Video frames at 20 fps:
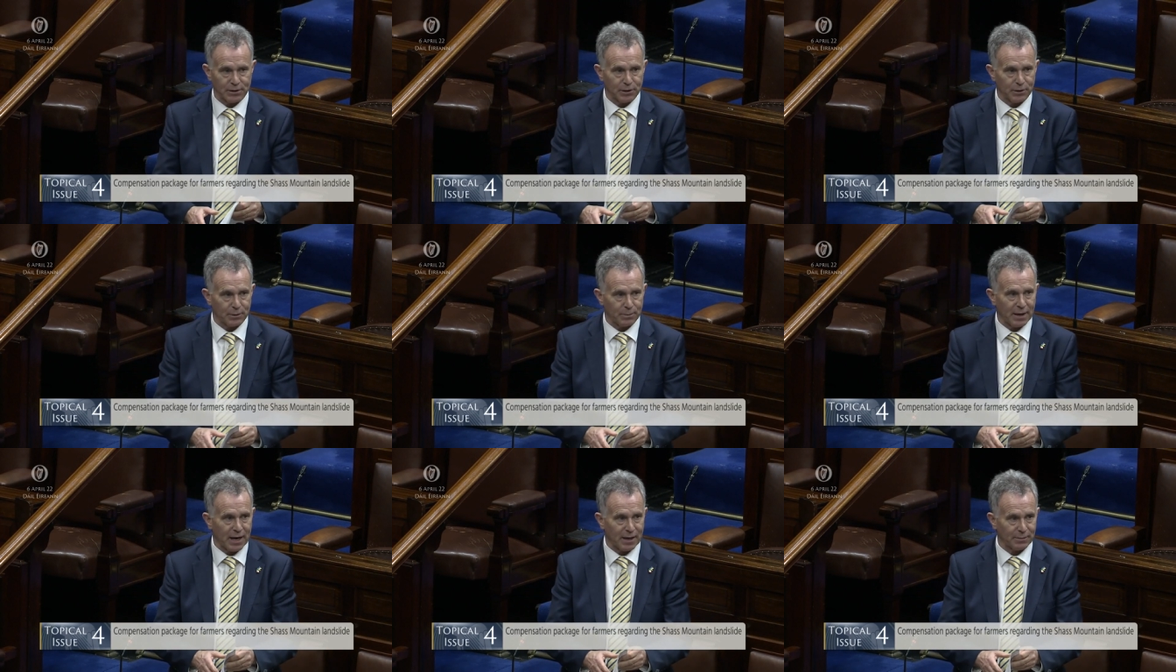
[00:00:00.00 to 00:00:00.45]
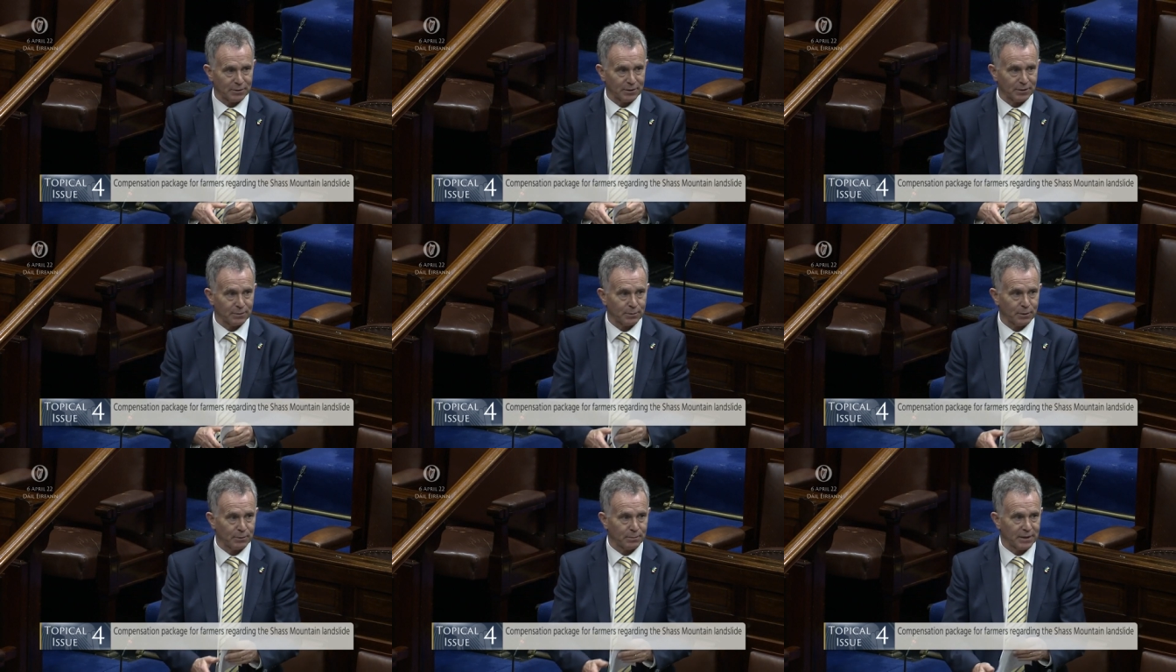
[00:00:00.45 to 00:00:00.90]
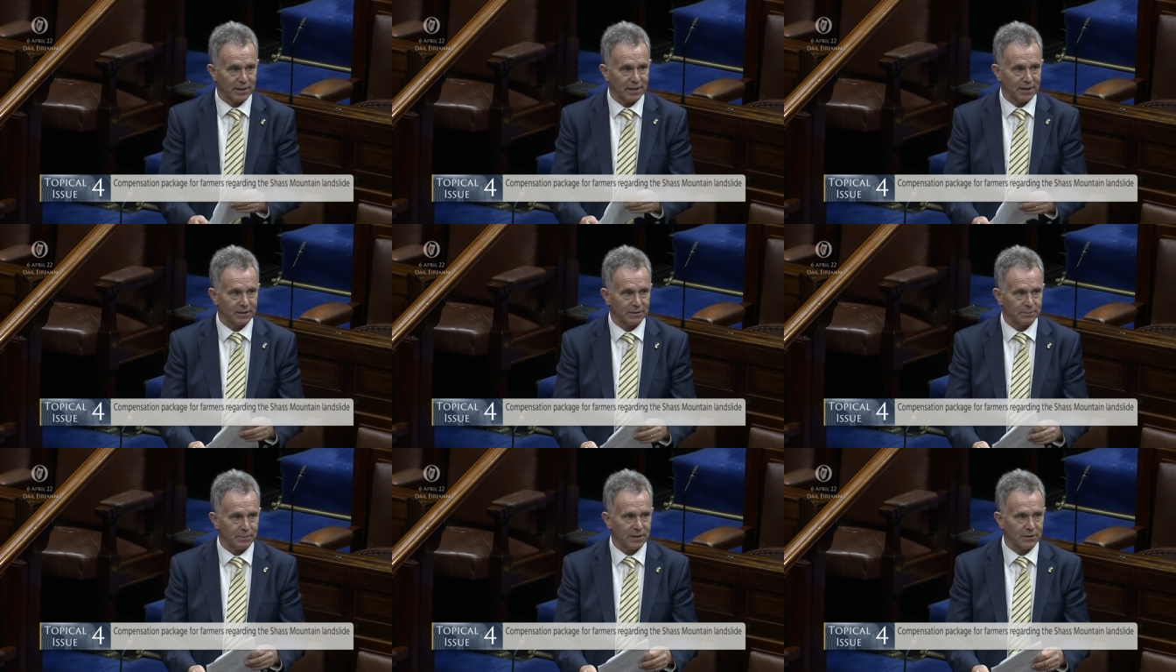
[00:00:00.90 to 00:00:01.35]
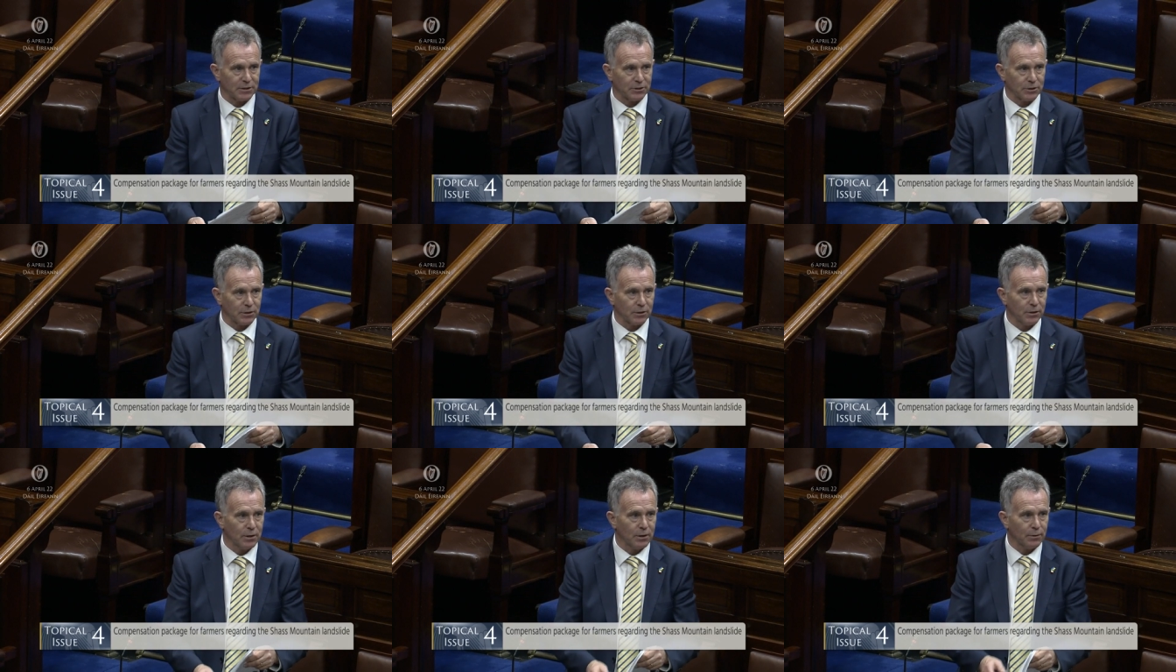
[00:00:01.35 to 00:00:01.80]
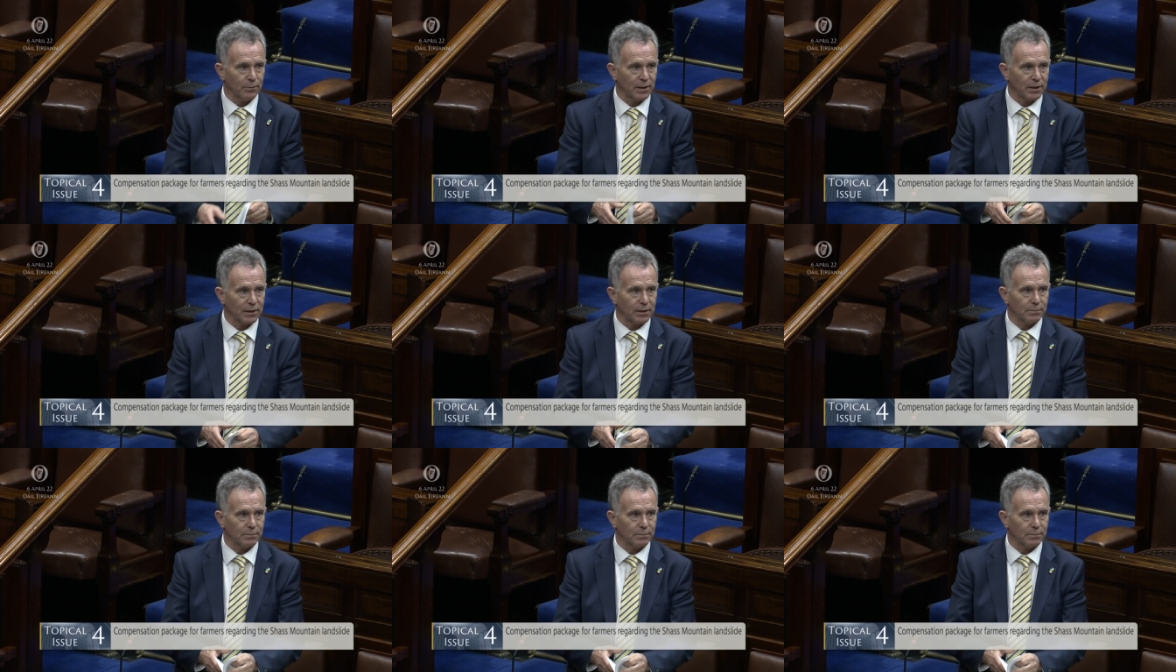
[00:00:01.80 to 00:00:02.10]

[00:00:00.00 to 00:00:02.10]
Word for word: the Department of Public Expenditure ah,